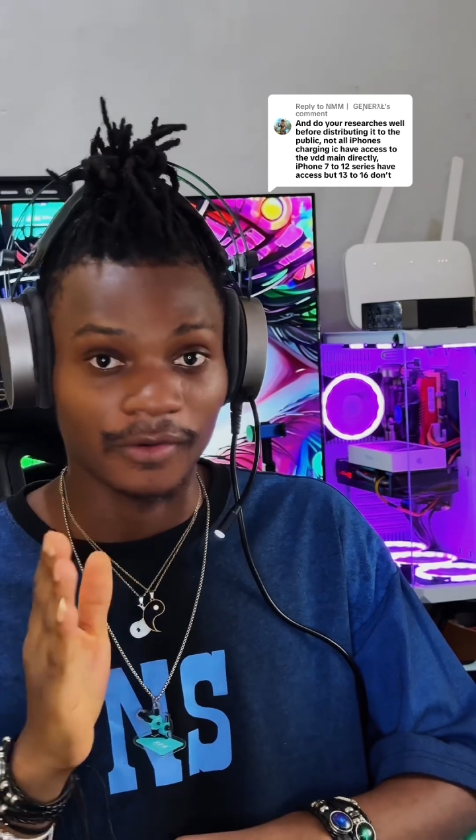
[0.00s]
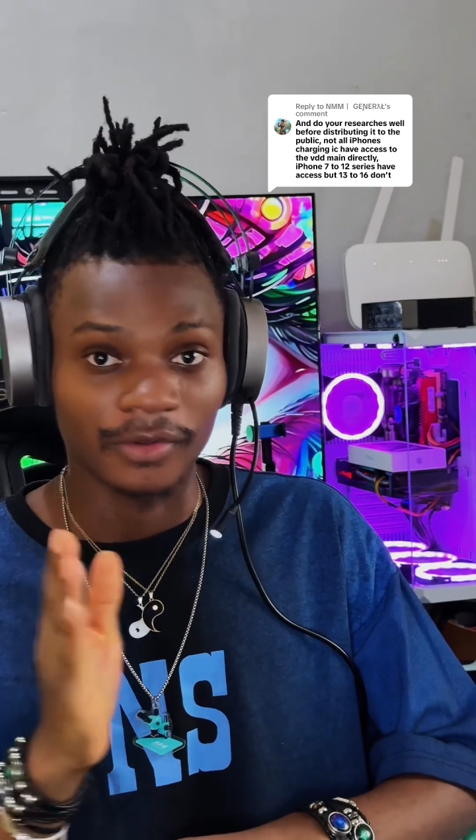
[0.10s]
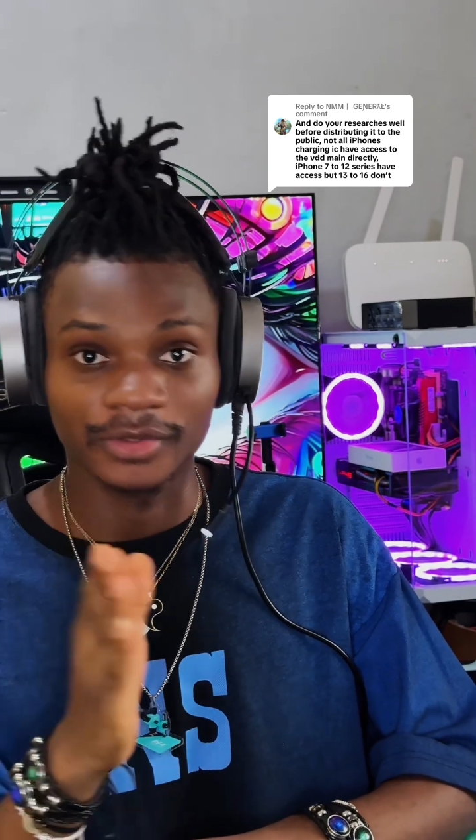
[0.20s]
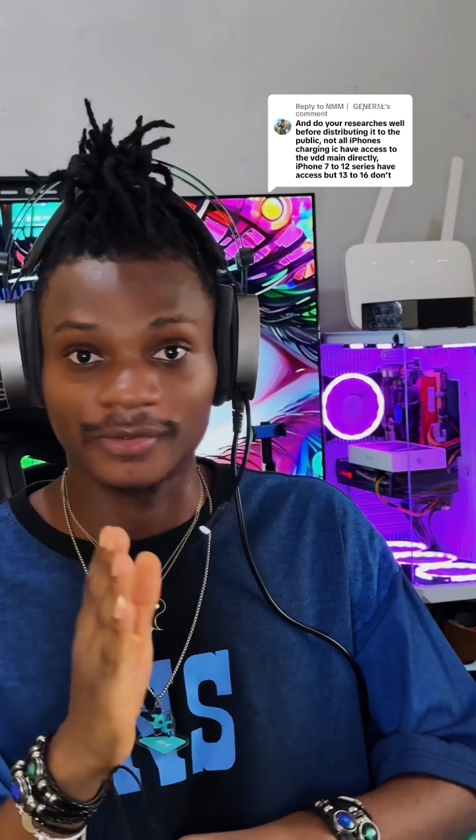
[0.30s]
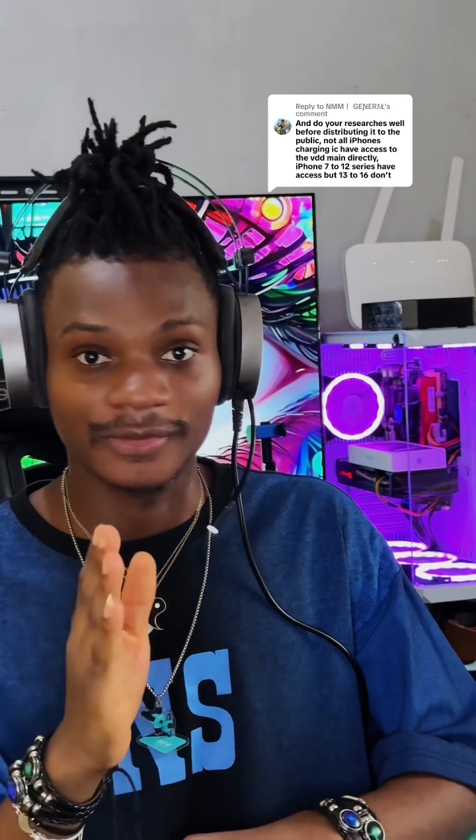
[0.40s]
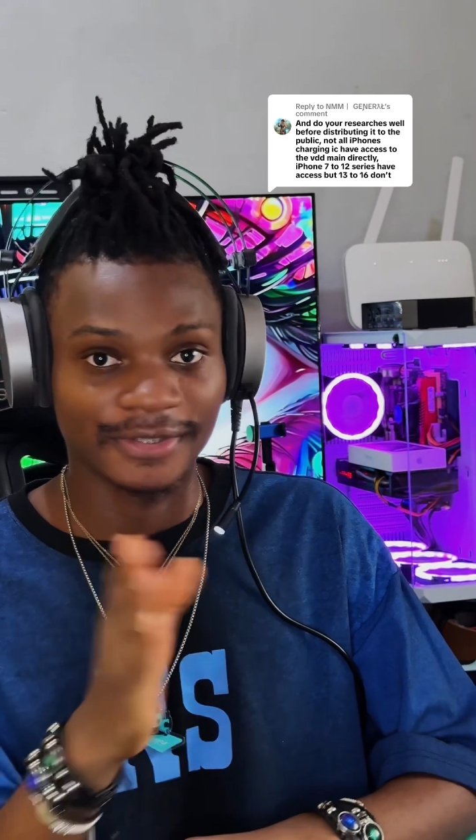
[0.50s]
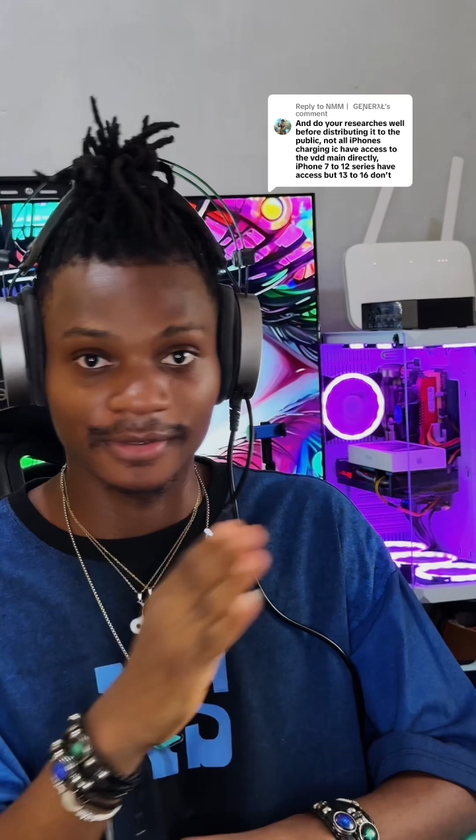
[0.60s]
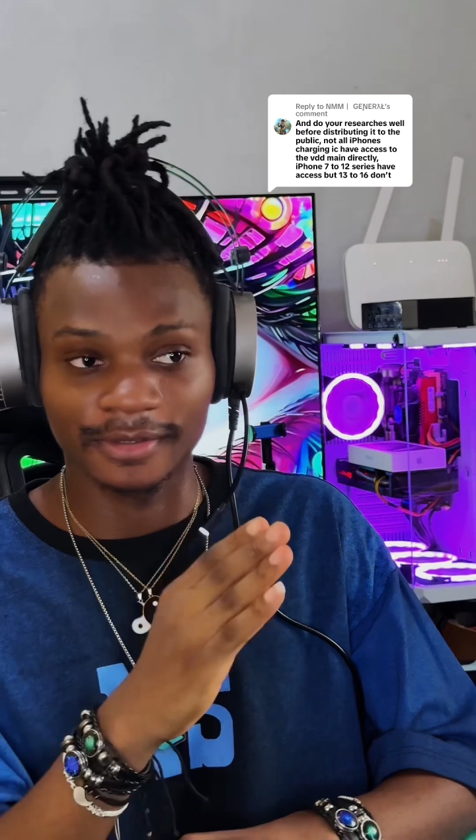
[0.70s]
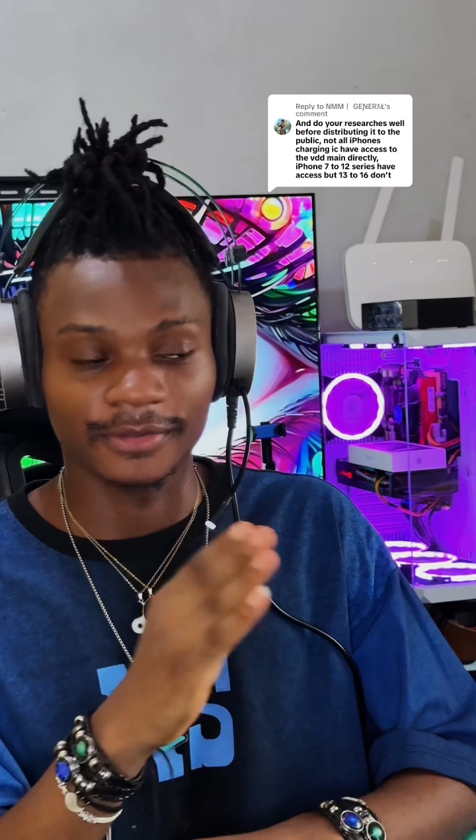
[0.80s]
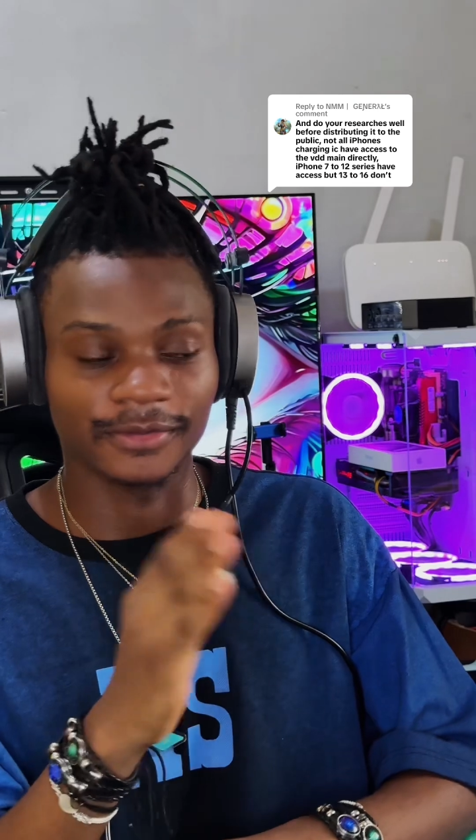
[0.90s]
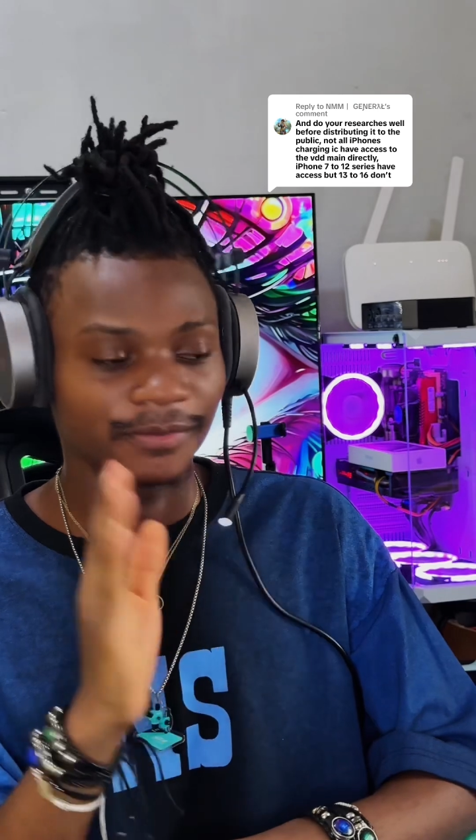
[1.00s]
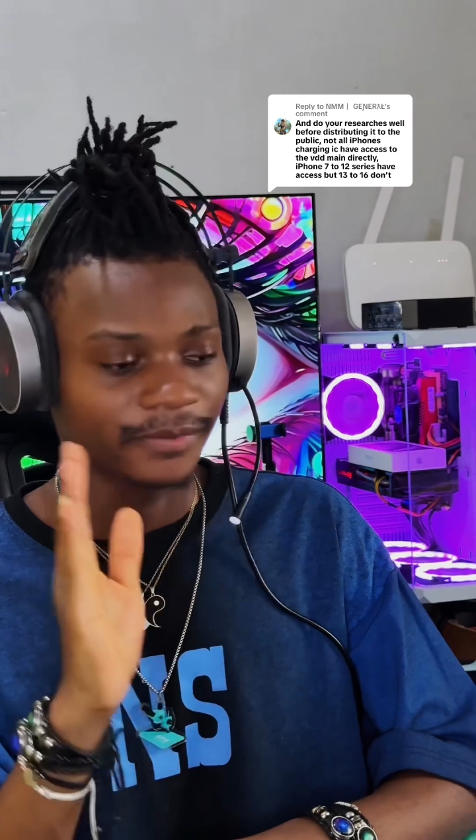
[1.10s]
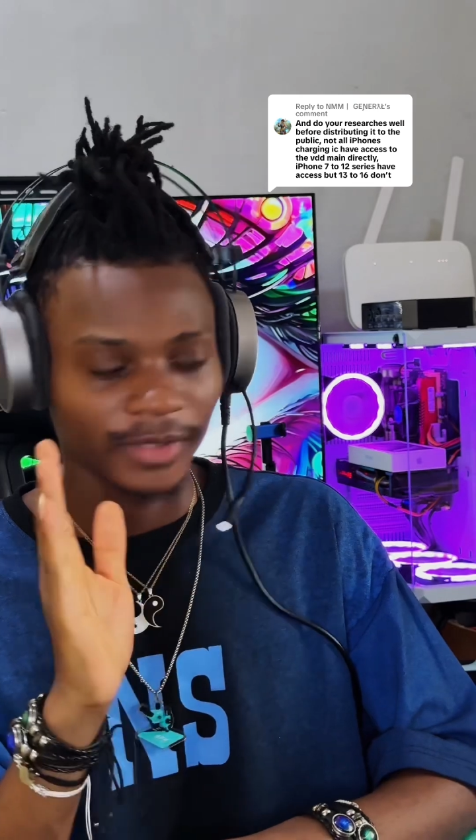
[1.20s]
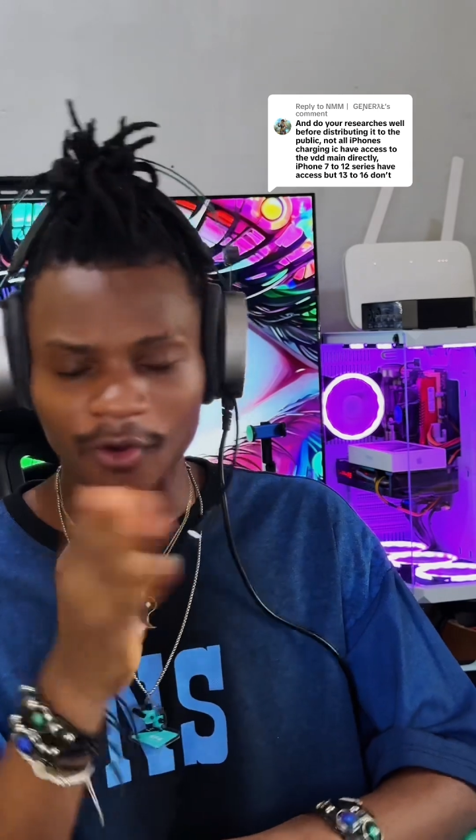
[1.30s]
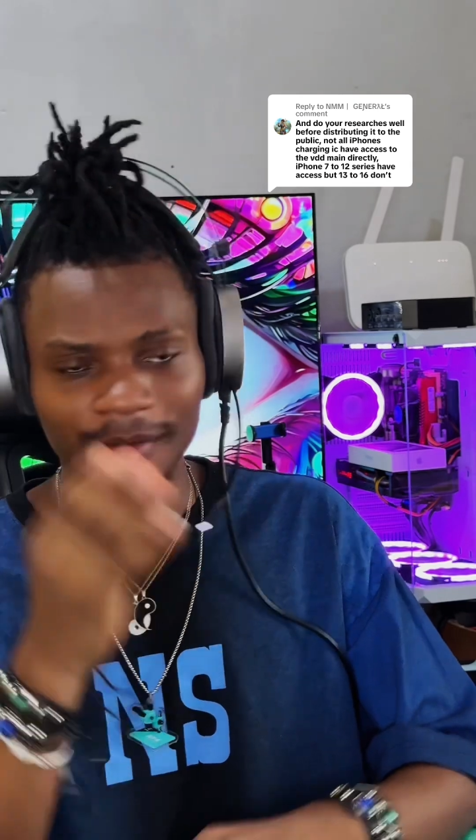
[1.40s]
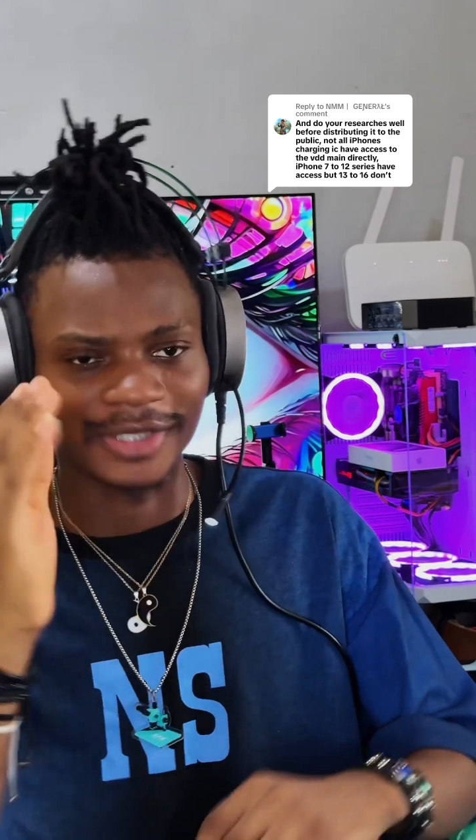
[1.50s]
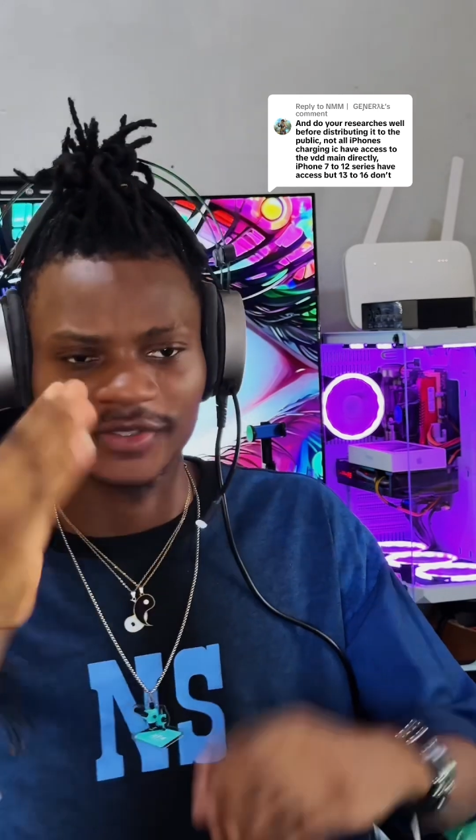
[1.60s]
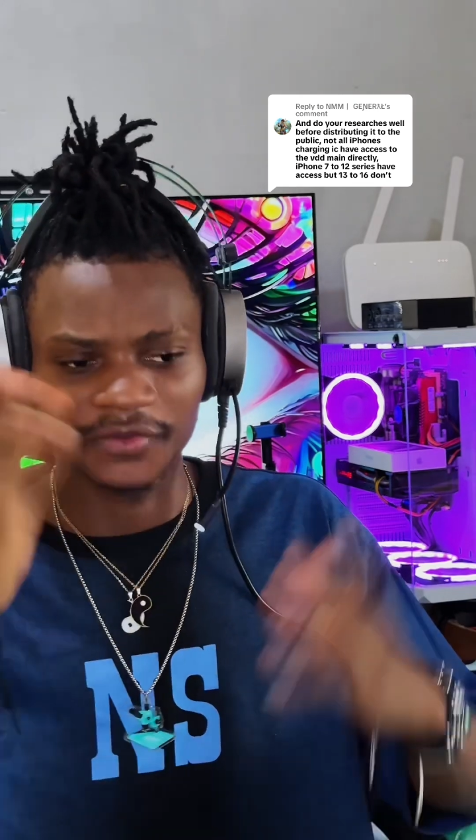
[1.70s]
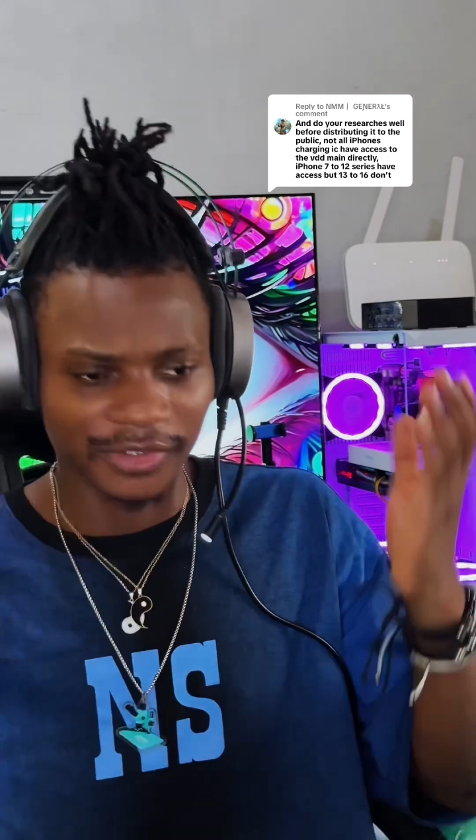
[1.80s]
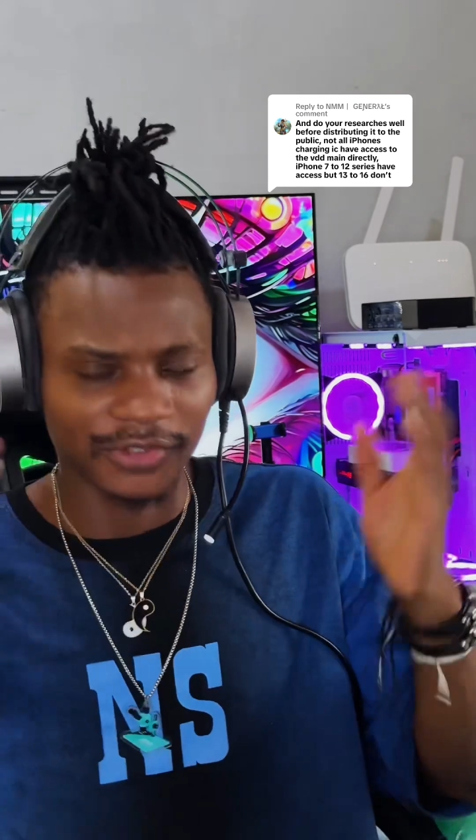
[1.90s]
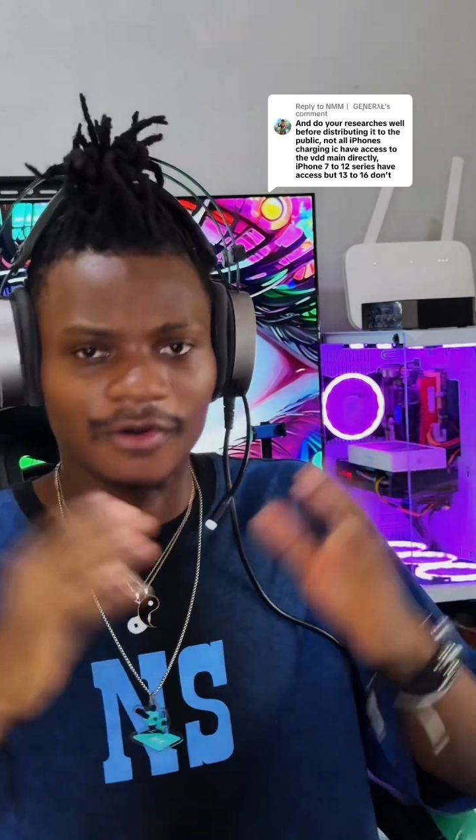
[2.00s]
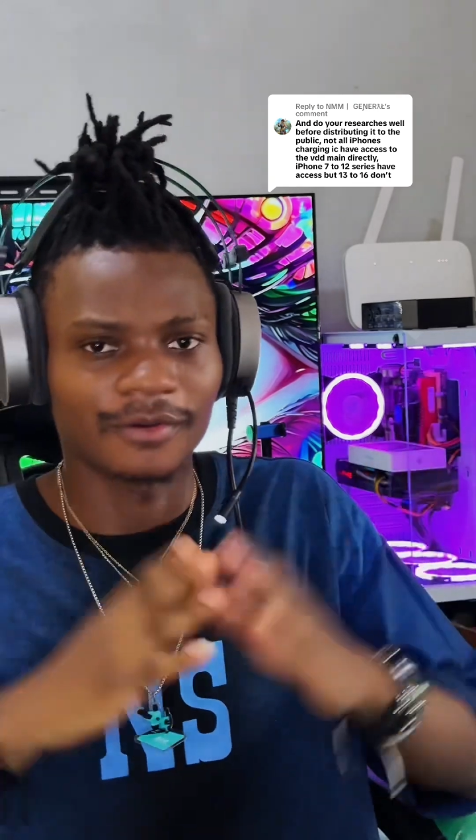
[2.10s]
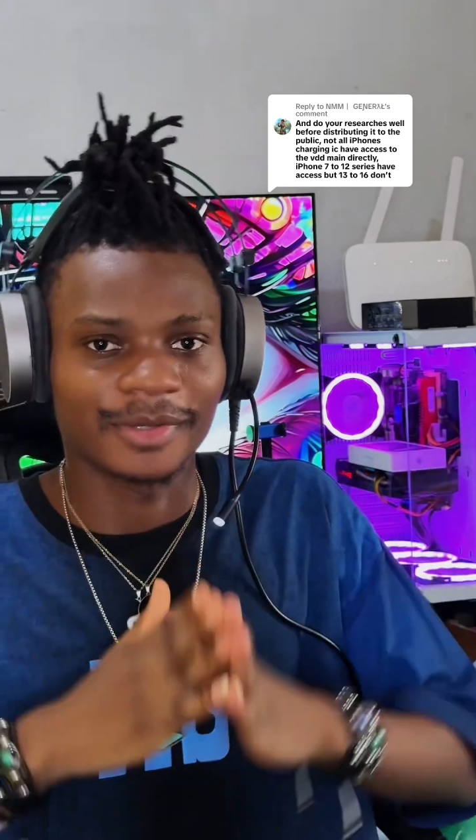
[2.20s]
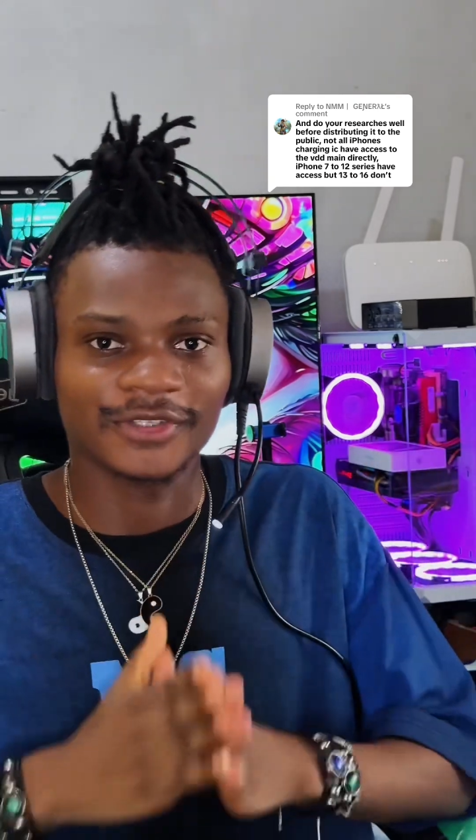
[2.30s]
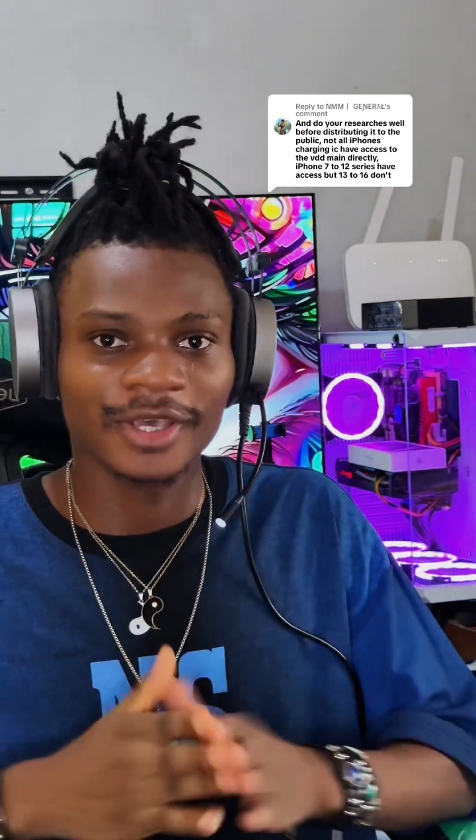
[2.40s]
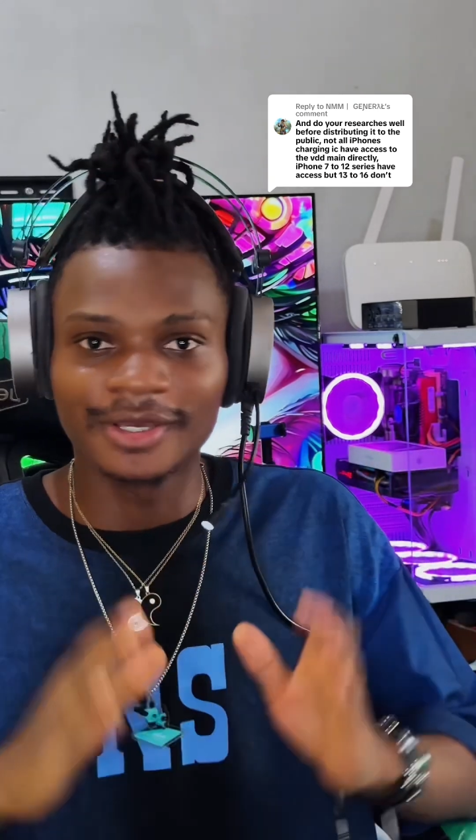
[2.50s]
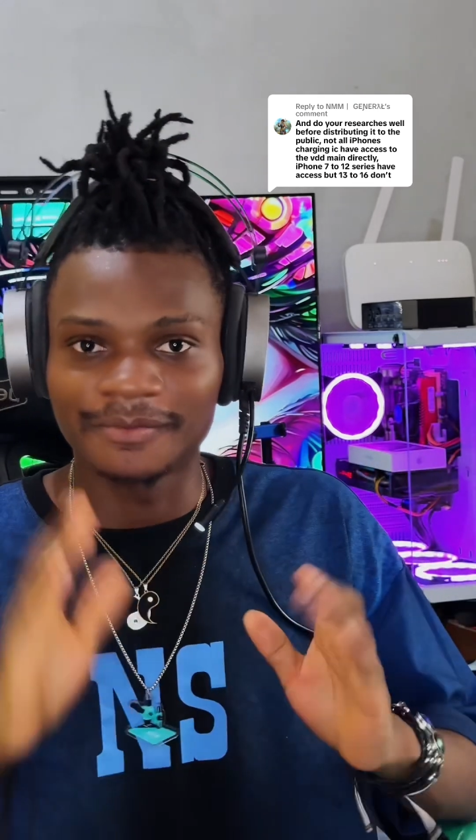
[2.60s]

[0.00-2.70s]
all those uh, comments, crazy comments.